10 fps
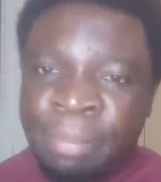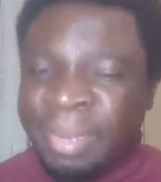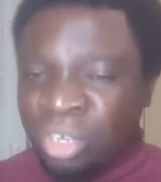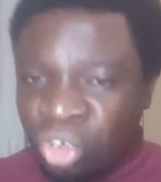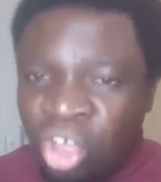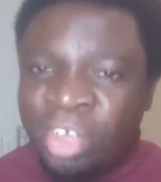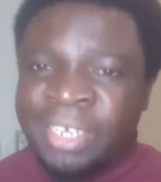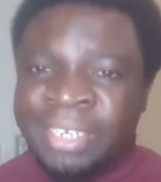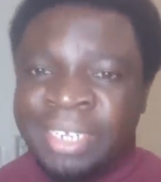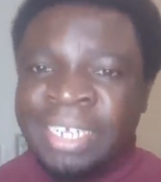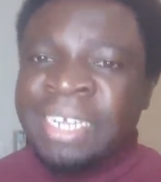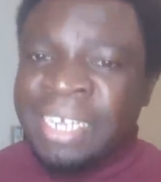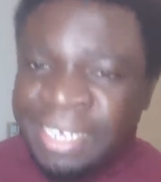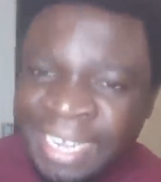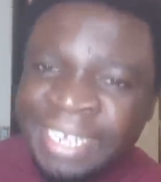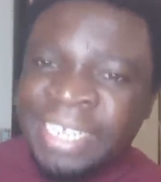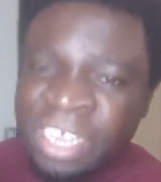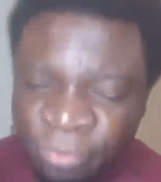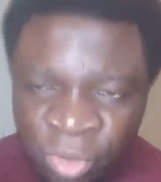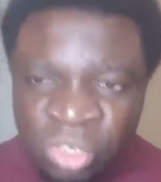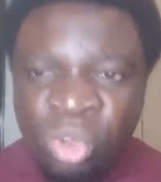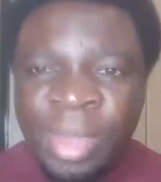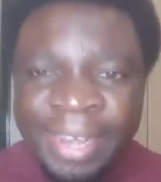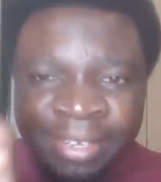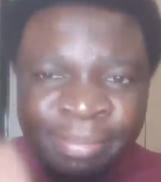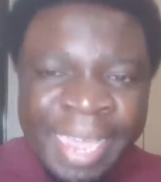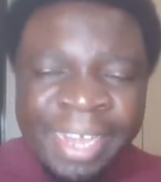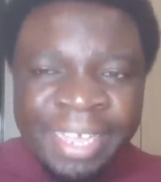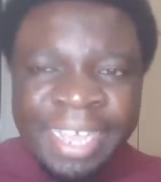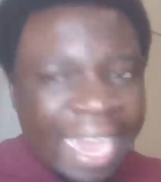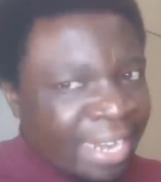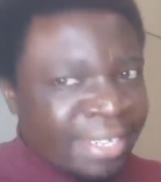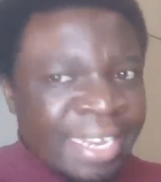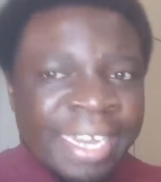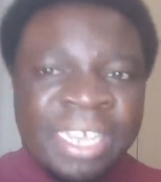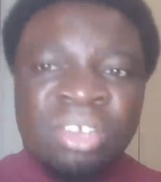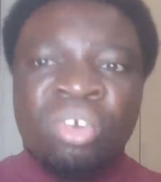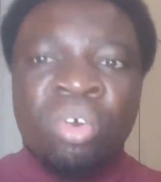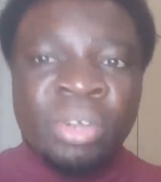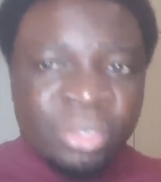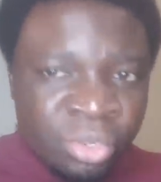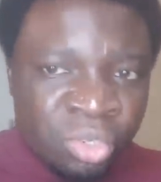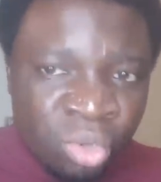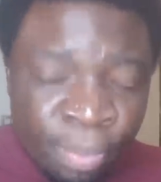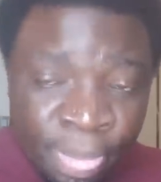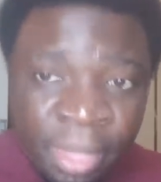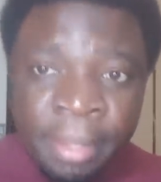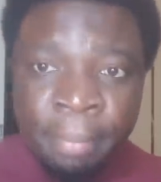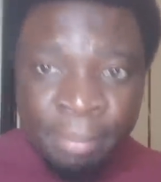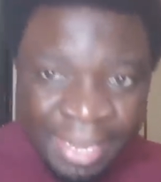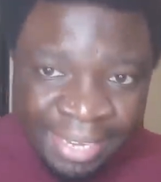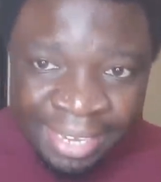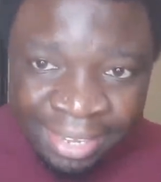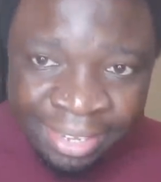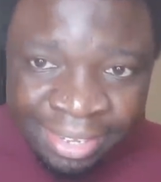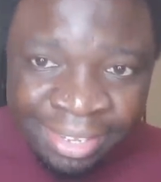but not take such photo while smiling and sharing on social media.